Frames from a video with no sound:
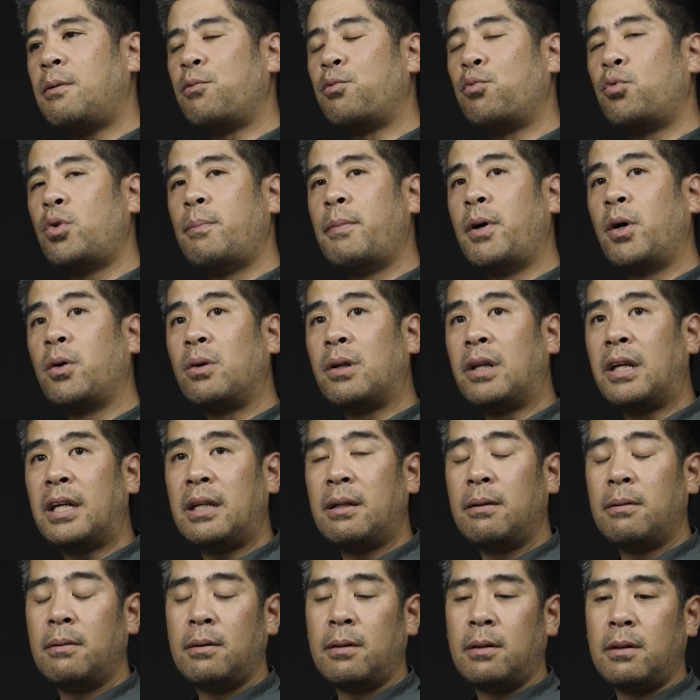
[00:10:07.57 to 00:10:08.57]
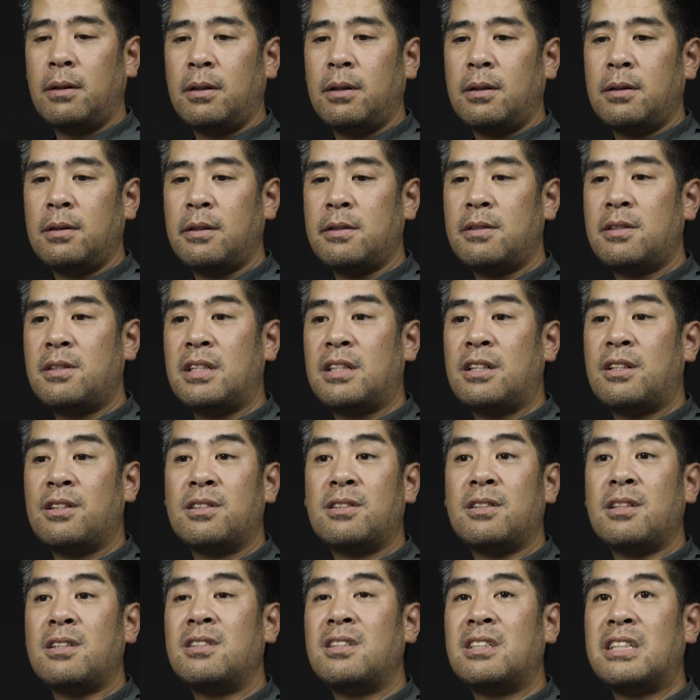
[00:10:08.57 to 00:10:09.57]
remotely
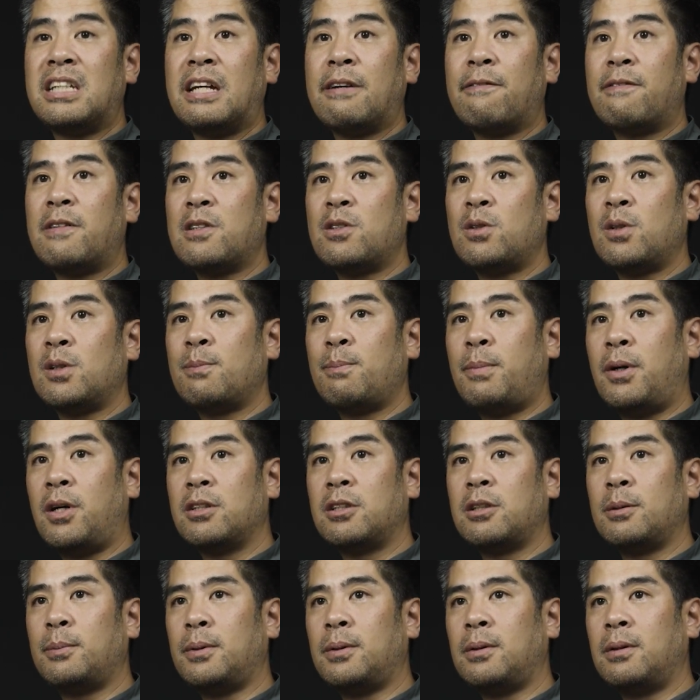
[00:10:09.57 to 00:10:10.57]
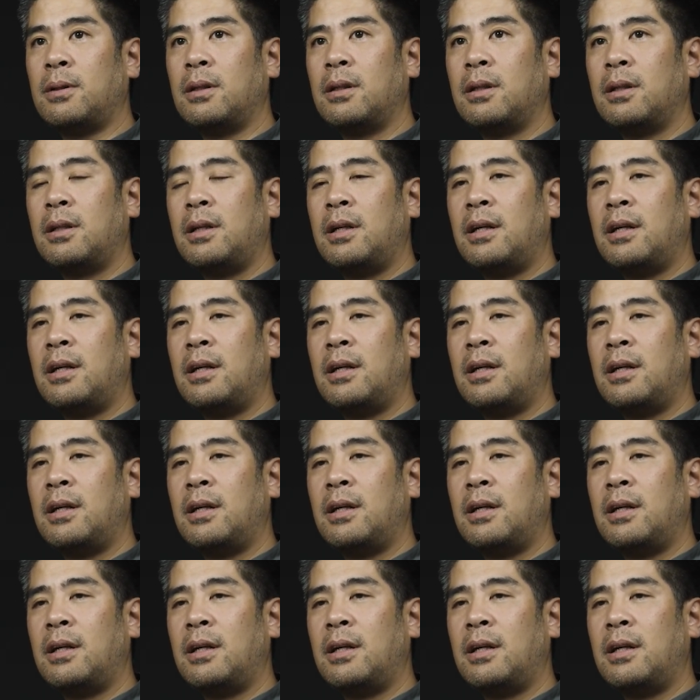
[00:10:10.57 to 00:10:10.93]
just to see if this was possible.